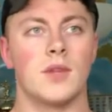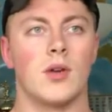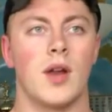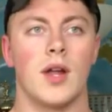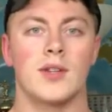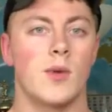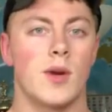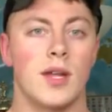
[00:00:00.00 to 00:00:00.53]
no,
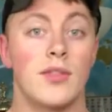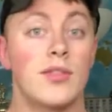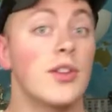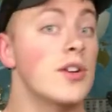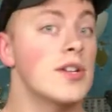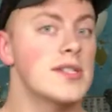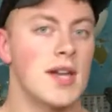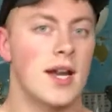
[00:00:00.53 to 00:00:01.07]
not twenty,
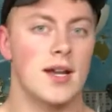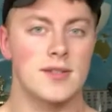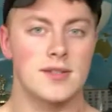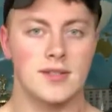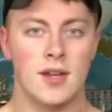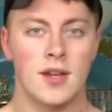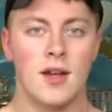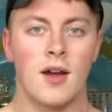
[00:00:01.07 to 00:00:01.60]
thirty
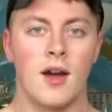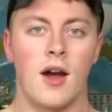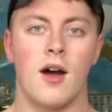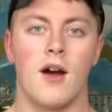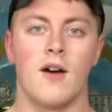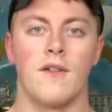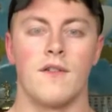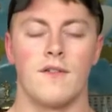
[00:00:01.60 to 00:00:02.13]
seconds
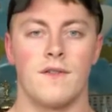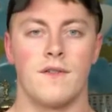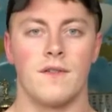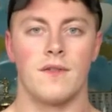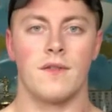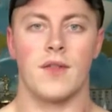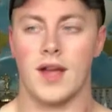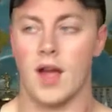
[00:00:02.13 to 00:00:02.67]
of
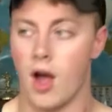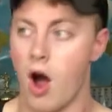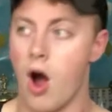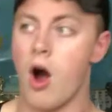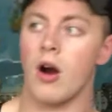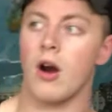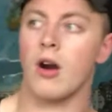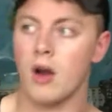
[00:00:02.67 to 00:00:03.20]
like a
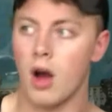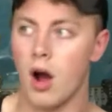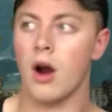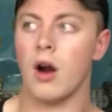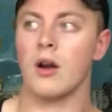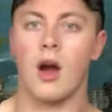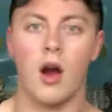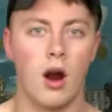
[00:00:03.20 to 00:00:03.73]
hard,
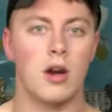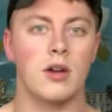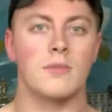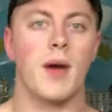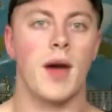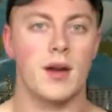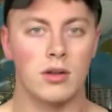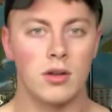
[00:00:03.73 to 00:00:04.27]
hard,
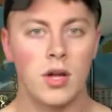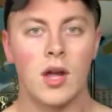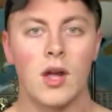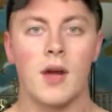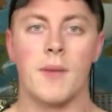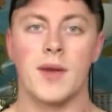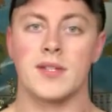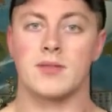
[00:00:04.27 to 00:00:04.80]
hard pedal,
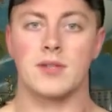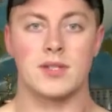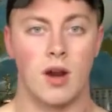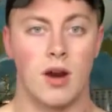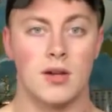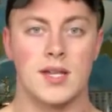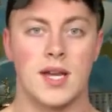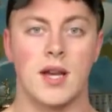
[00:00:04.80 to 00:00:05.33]
basically as
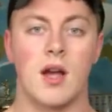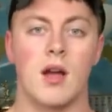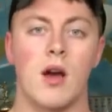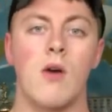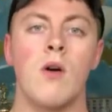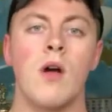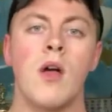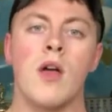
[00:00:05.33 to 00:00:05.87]
hard as I could
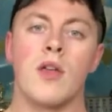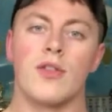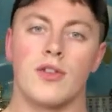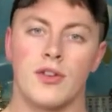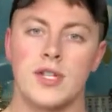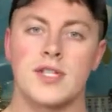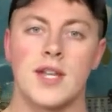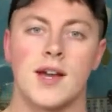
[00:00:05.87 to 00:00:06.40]
go.
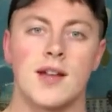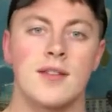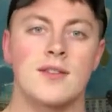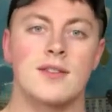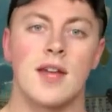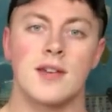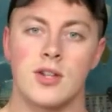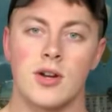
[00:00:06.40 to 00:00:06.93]
thirty
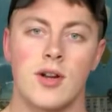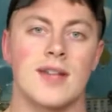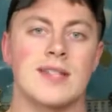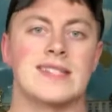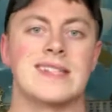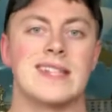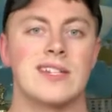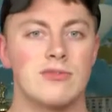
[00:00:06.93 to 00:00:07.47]
seconds, then took
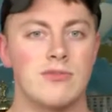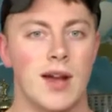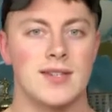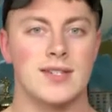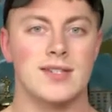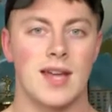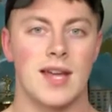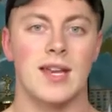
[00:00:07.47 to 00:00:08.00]
as little
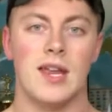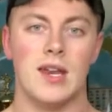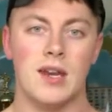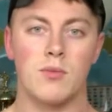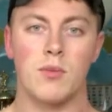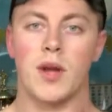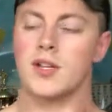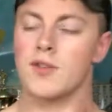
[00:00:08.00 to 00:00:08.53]
rest as I
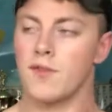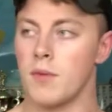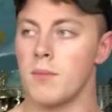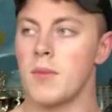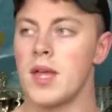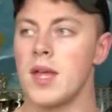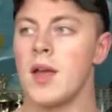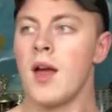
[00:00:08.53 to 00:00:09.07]
needed, which
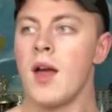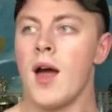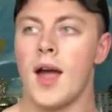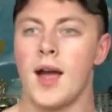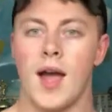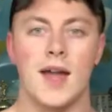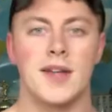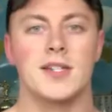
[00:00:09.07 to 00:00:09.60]
for me,
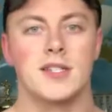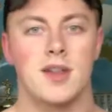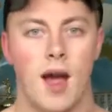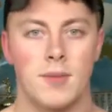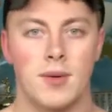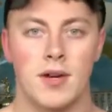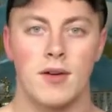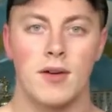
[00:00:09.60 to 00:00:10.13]
I kind of just
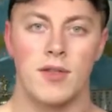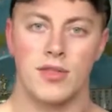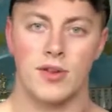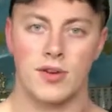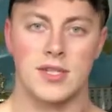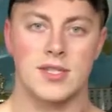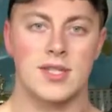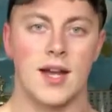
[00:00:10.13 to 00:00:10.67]
timed it out at
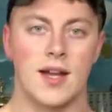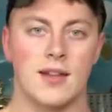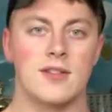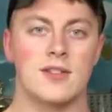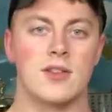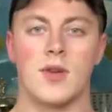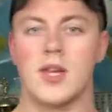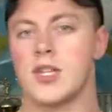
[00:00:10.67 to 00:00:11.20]
thirty
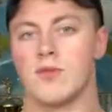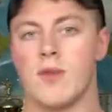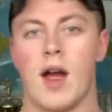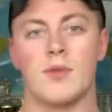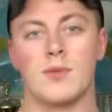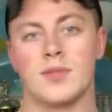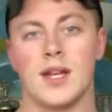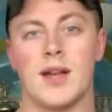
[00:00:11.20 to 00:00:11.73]
seconds, so each
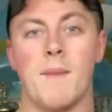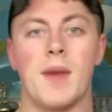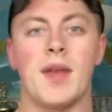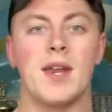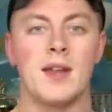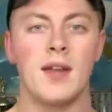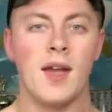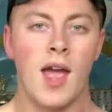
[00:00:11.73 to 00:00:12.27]
round was like a
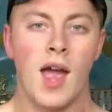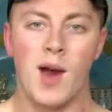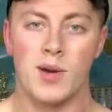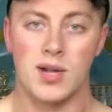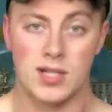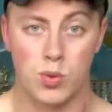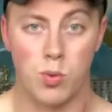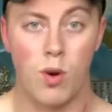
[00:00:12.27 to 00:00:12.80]
minute,
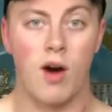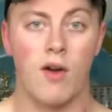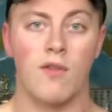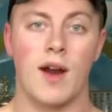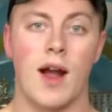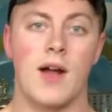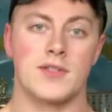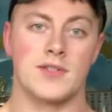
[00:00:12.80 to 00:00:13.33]
and we did
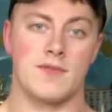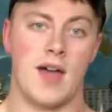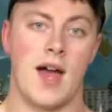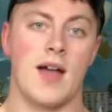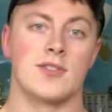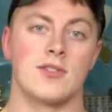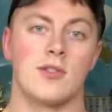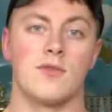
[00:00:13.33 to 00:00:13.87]
twelve rounds of
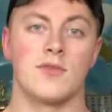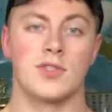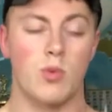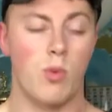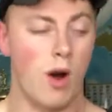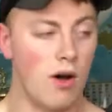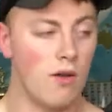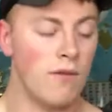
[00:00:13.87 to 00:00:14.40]
that. So it was
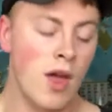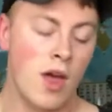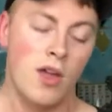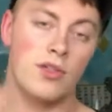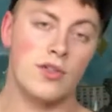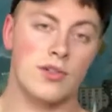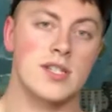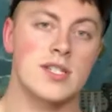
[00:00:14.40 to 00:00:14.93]
twelve
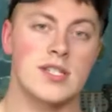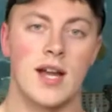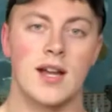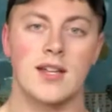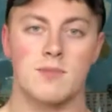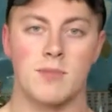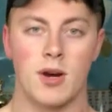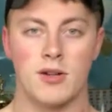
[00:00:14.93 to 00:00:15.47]

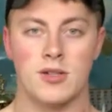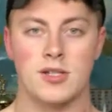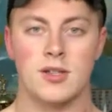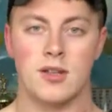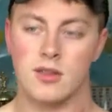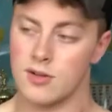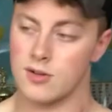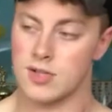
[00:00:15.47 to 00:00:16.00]
thirty-second
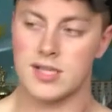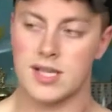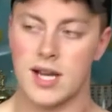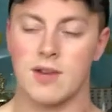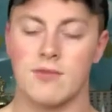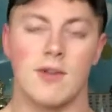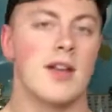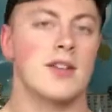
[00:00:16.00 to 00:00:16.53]
bursts, thirty
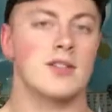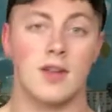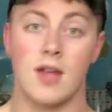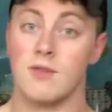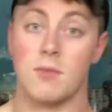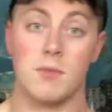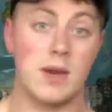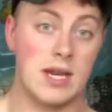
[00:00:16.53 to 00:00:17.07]
second
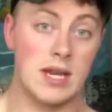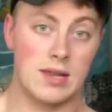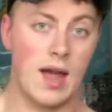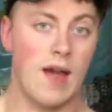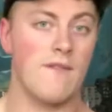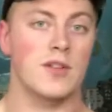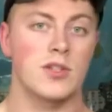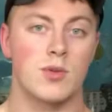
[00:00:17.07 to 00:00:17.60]
rest, and repeating
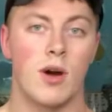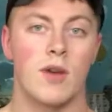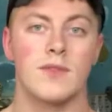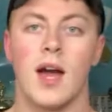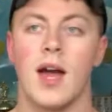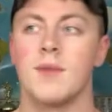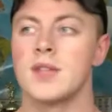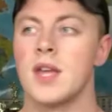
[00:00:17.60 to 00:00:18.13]
that for
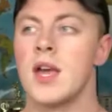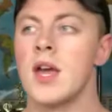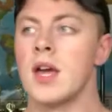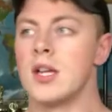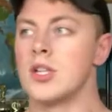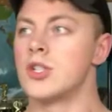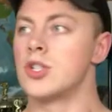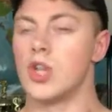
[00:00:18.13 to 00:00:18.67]
twelve times.
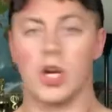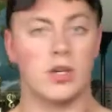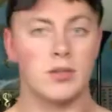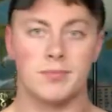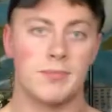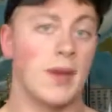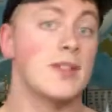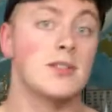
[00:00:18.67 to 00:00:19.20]

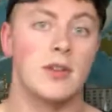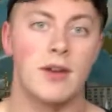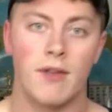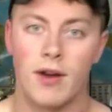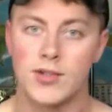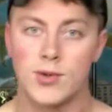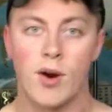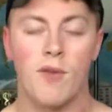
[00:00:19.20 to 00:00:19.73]
Took basically
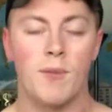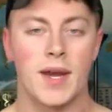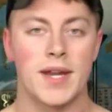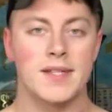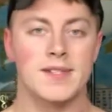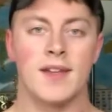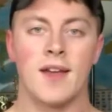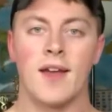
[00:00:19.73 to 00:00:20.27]
around twelve
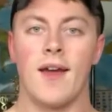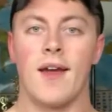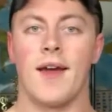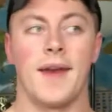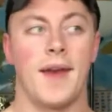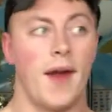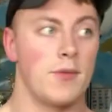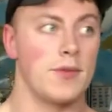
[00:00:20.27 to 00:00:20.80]
minutes,
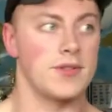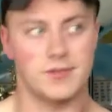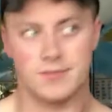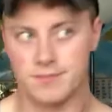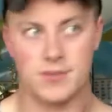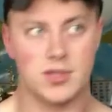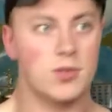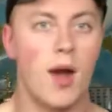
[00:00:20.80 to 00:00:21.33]
and I
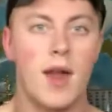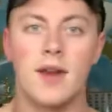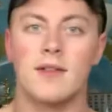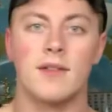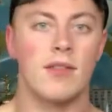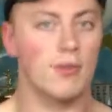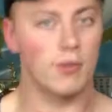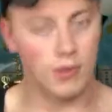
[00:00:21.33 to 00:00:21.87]
was
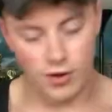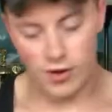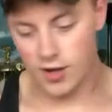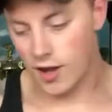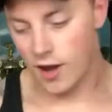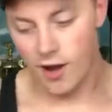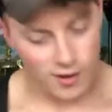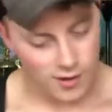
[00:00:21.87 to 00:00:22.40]
sweating, threw the
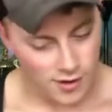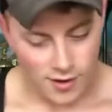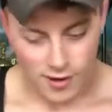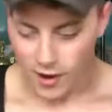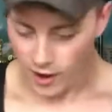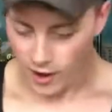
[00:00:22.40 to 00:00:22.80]
hoodie on,